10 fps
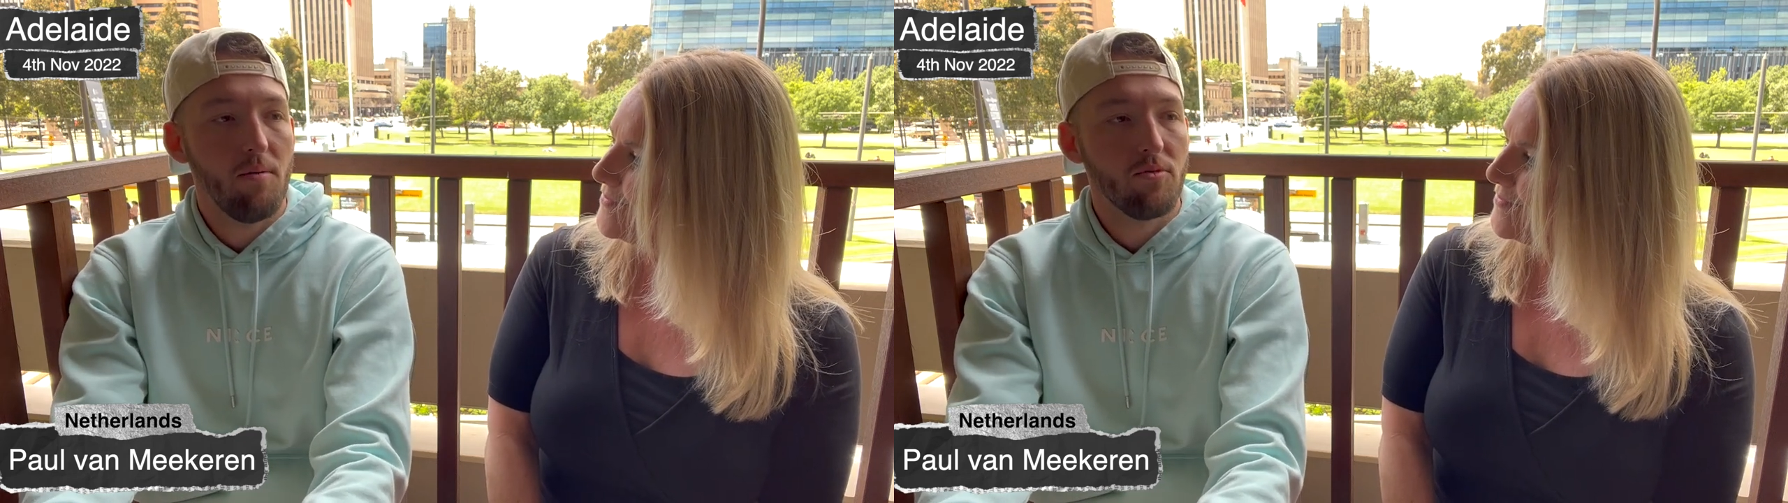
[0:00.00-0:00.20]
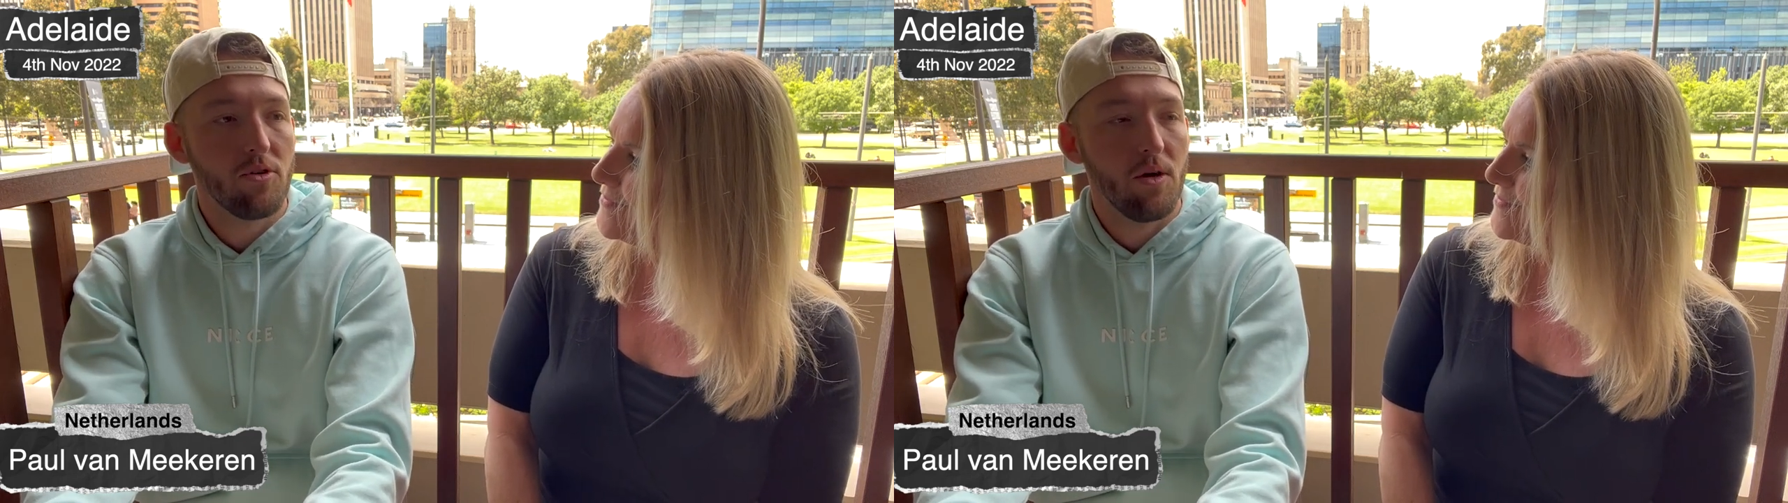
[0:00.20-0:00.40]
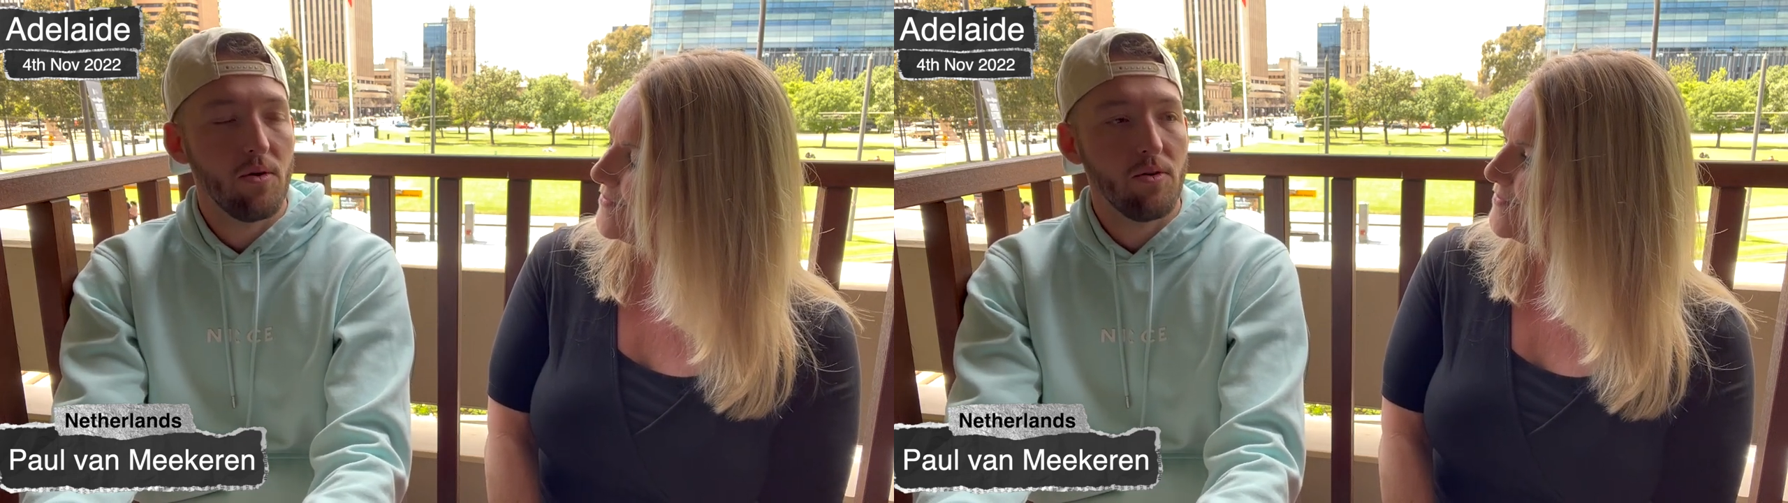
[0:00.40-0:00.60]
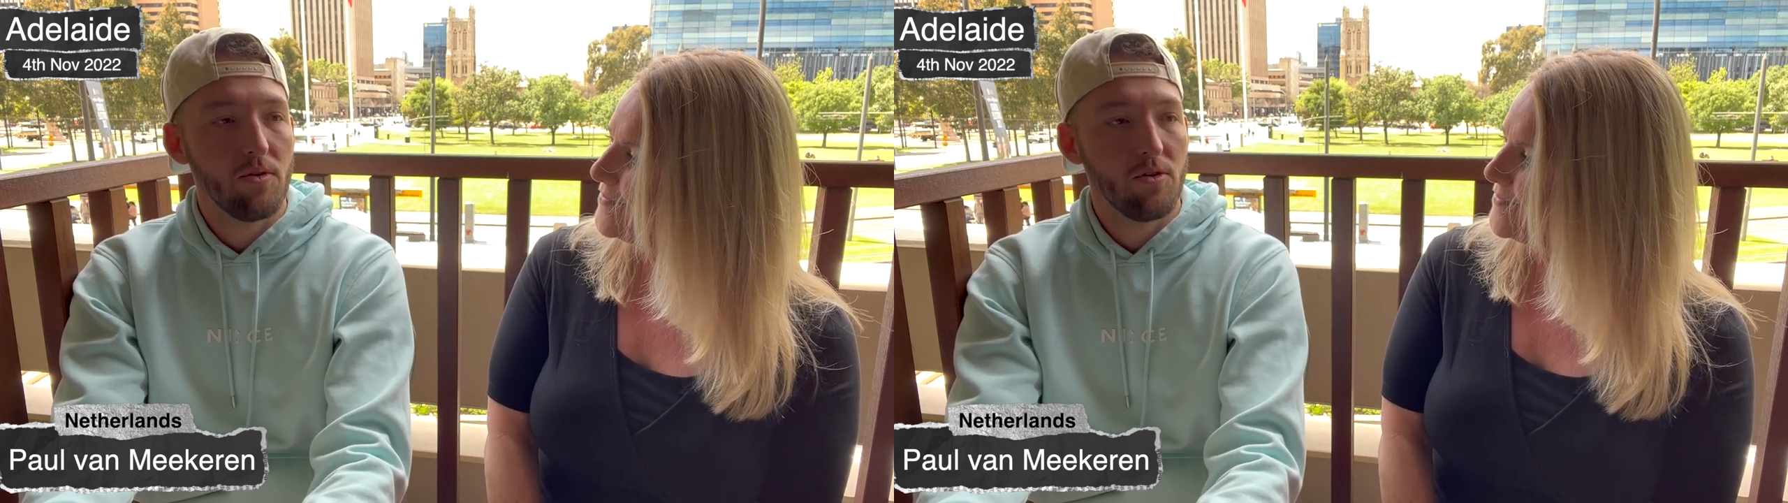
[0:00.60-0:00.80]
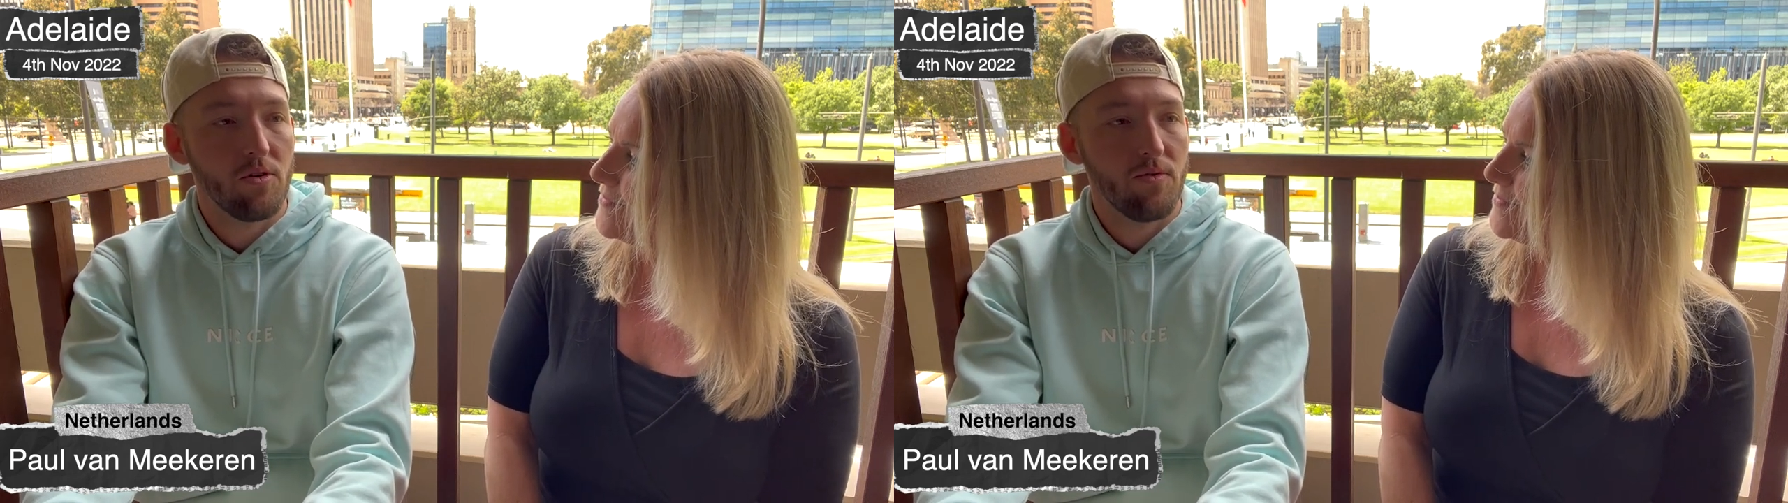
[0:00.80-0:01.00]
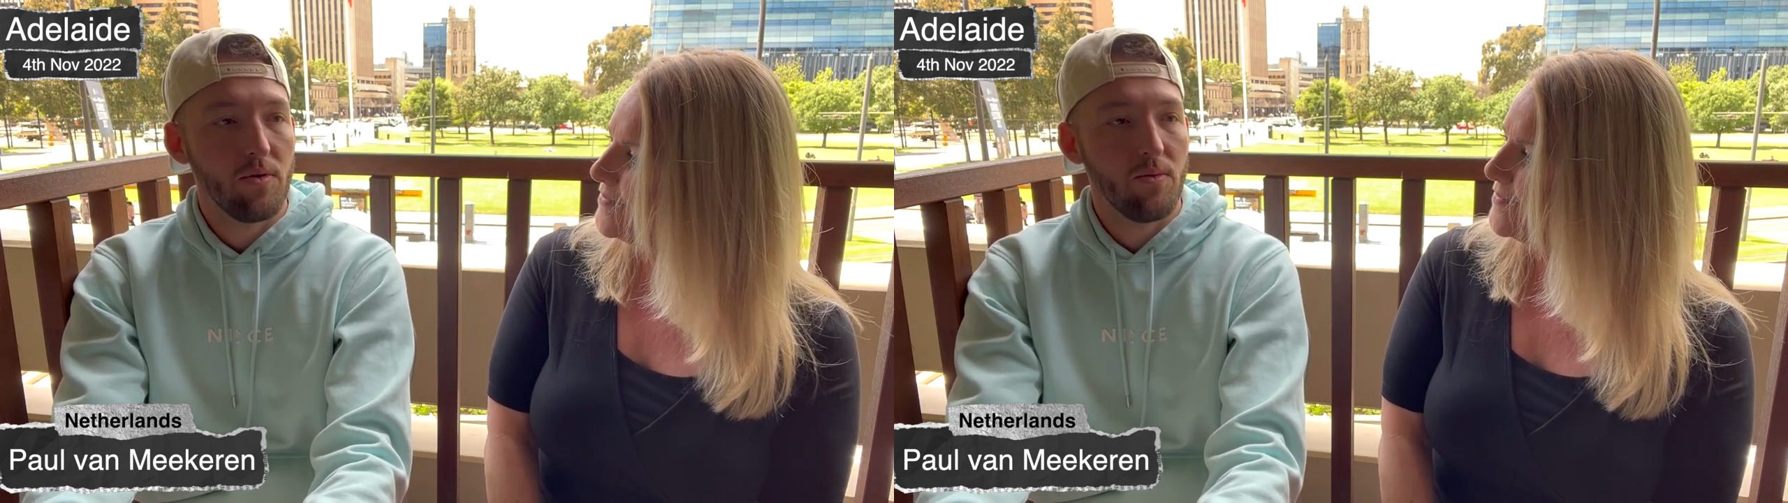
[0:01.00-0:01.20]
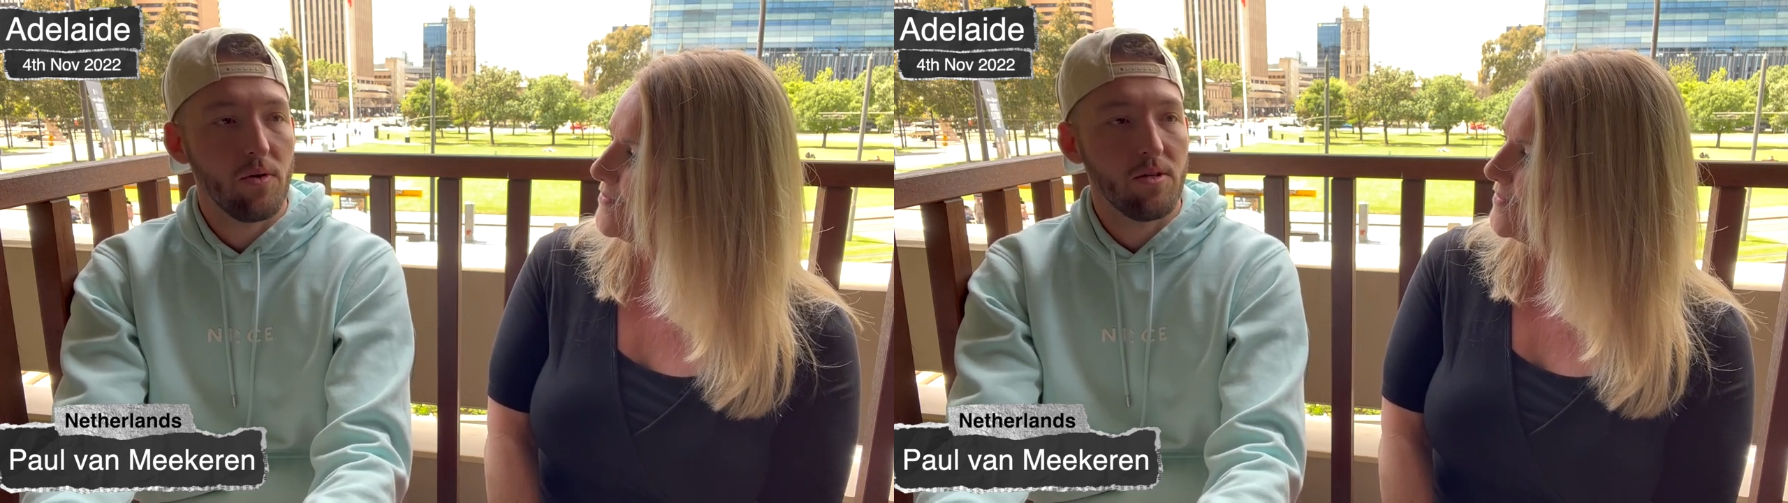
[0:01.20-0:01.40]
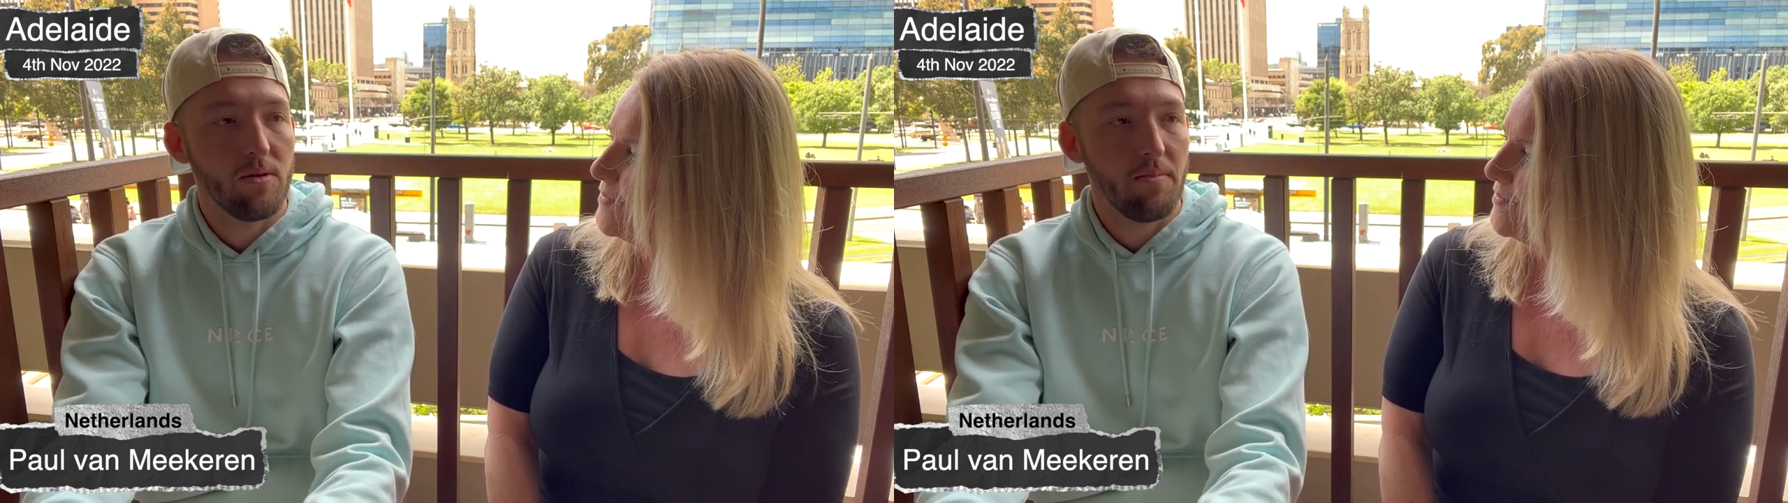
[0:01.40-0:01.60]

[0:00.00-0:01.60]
So sort of there was